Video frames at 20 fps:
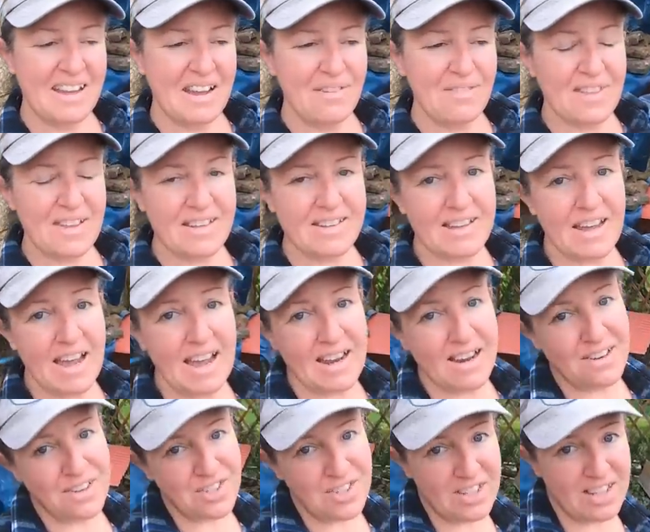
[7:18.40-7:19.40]
of the
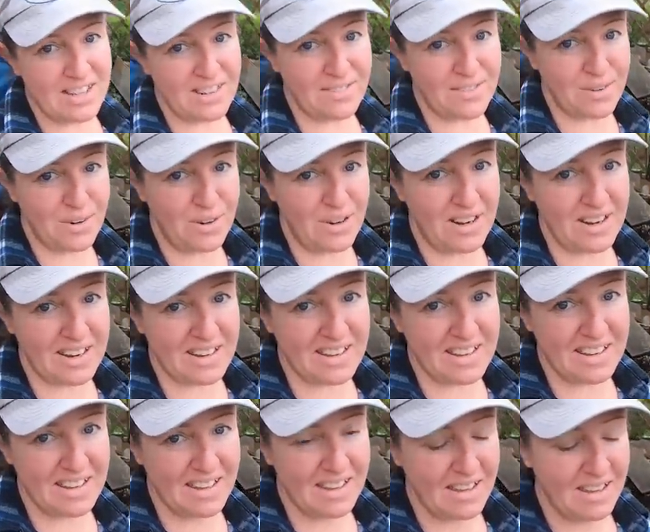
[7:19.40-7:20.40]
entire sheet of cork.
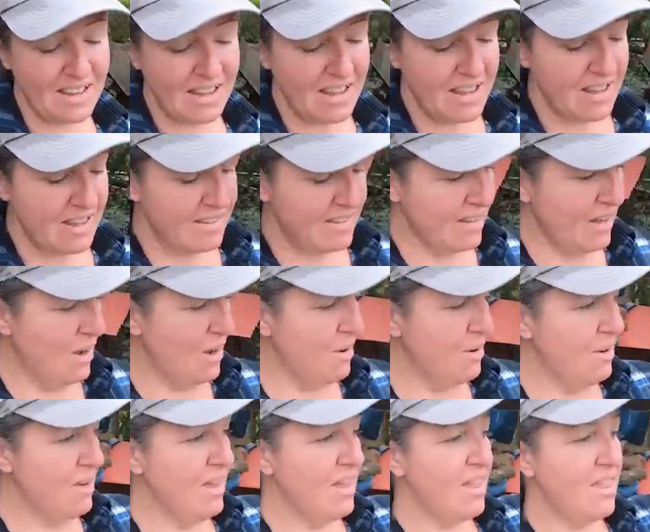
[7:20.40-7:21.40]

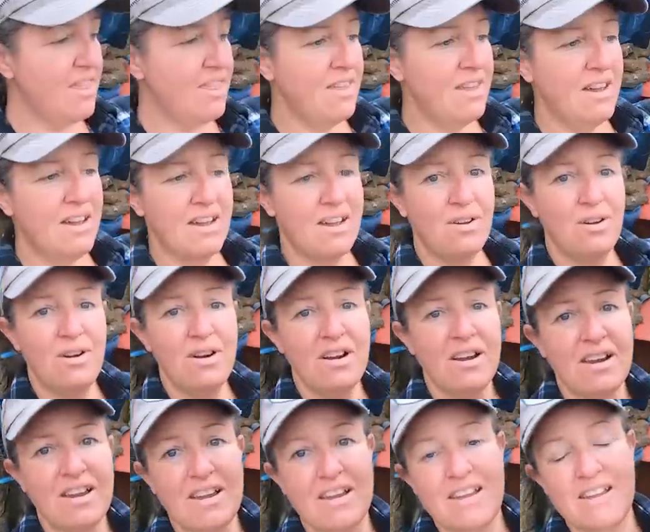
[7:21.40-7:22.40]
So the
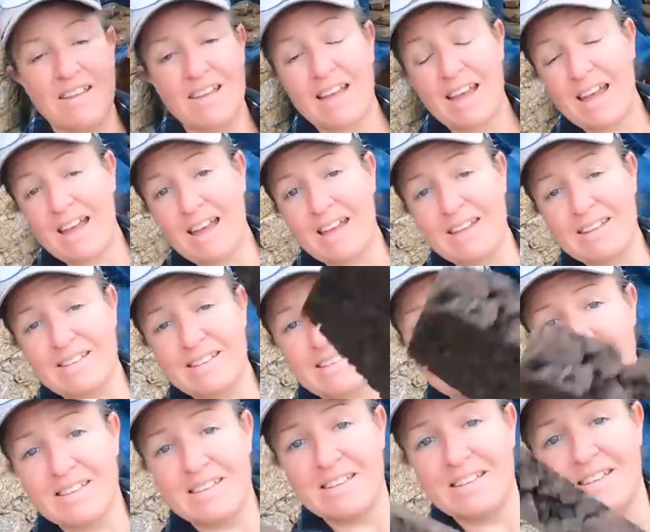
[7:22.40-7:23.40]
cork
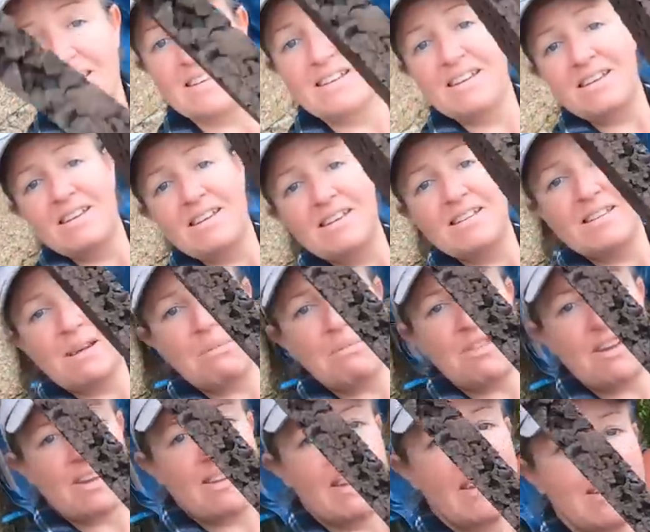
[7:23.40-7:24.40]
has some
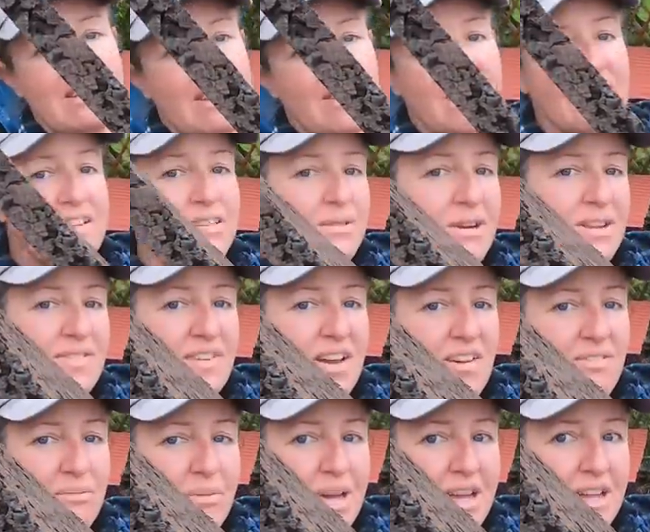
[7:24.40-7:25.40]
thickness, I think it's
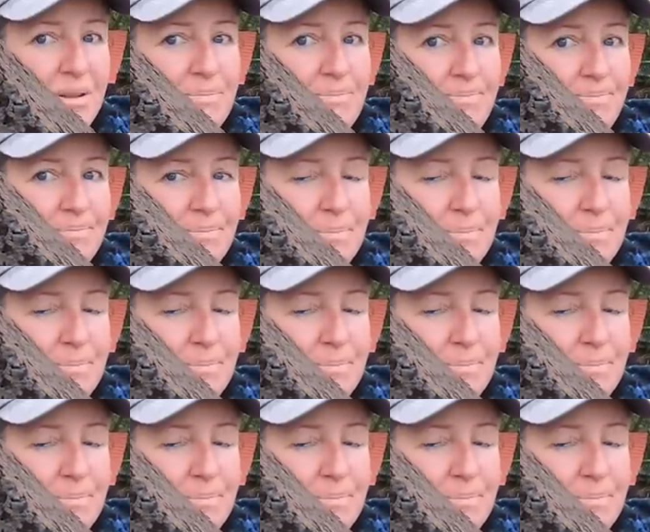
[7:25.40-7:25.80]
25 mil,